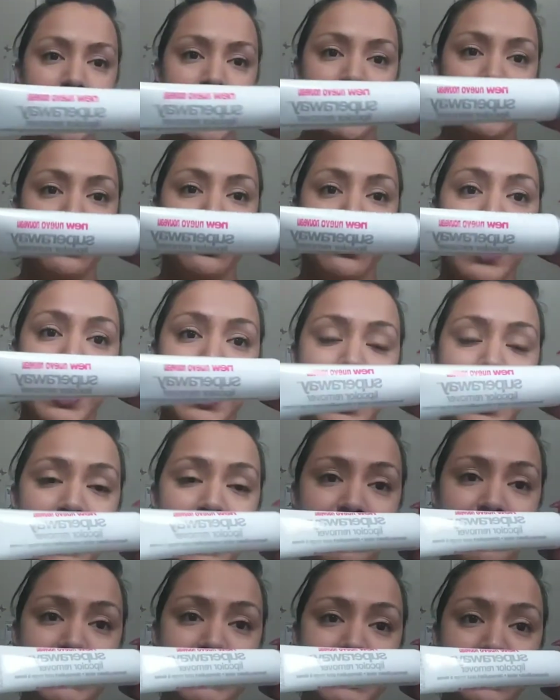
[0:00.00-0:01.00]
And you got to
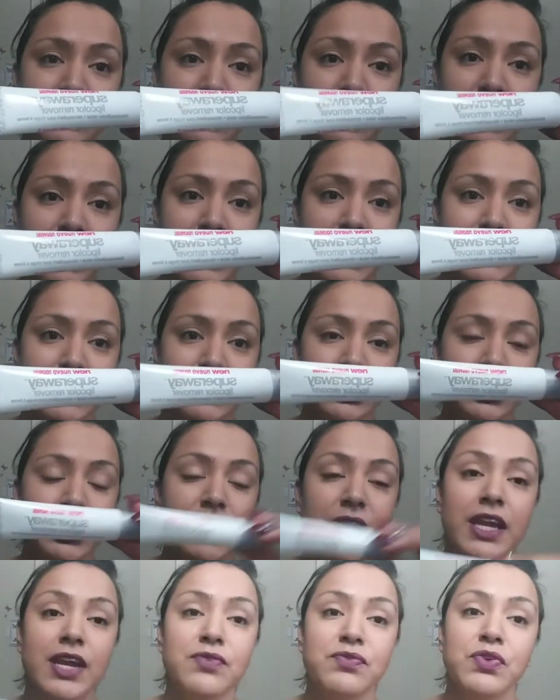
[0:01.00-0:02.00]
have this in your collection
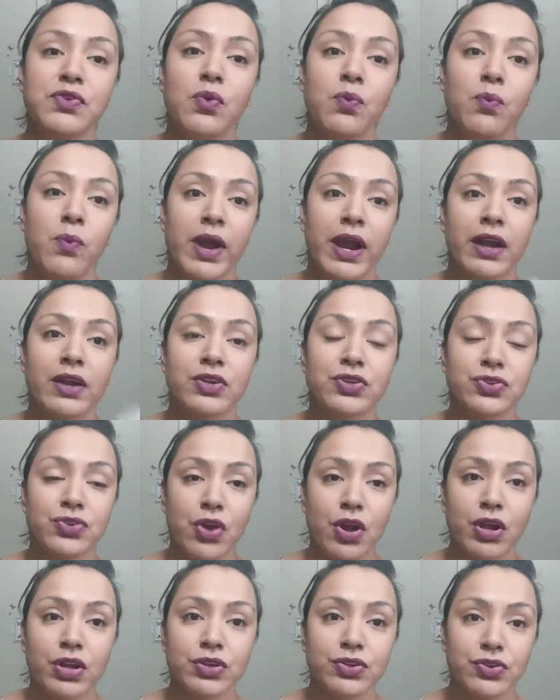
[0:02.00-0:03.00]
if you wear
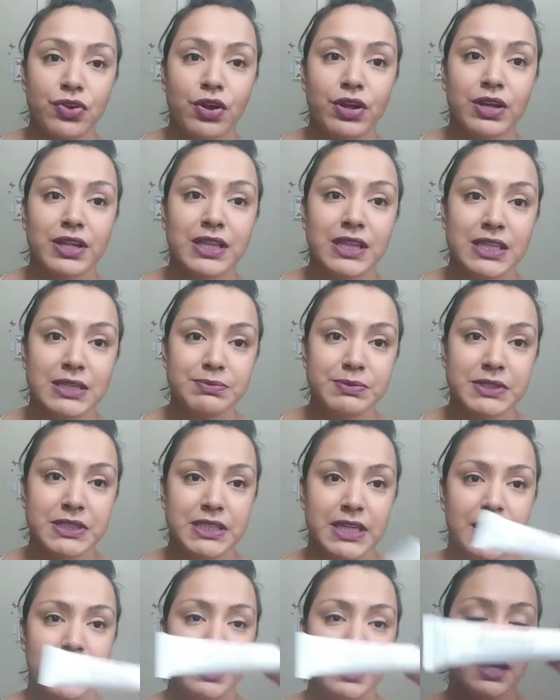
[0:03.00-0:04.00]
dark, dark
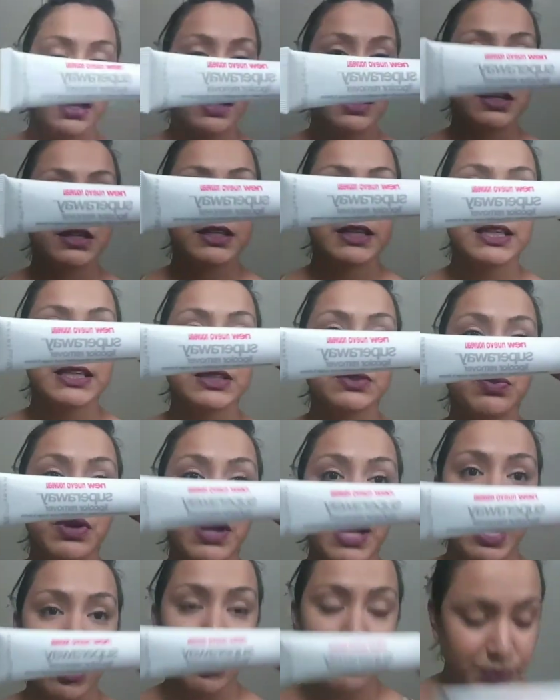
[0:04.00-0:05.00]
lipstick. This would
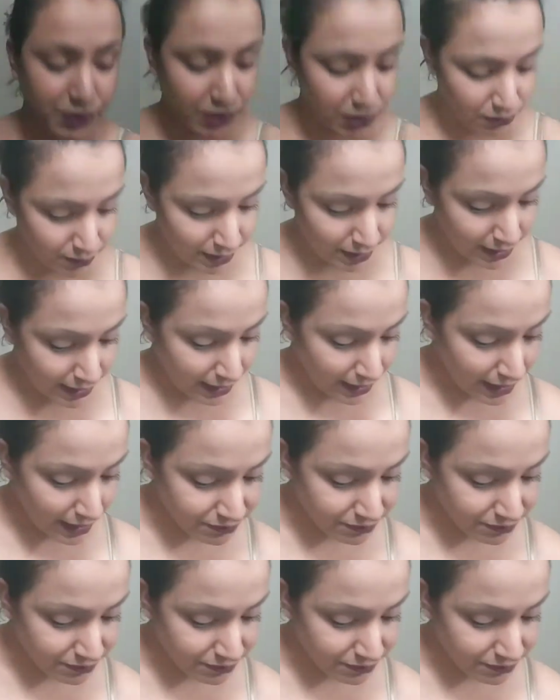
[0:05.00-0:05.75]
help you. If